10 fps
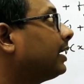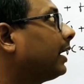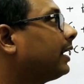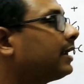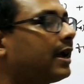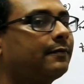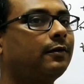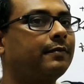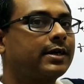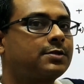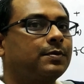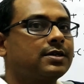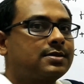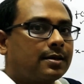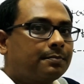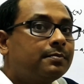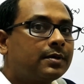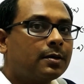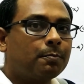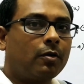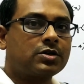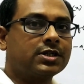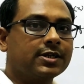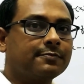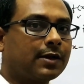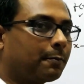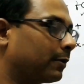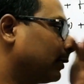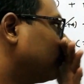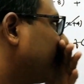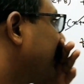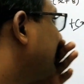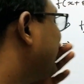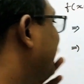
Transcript: and f of x plus some positive number, right?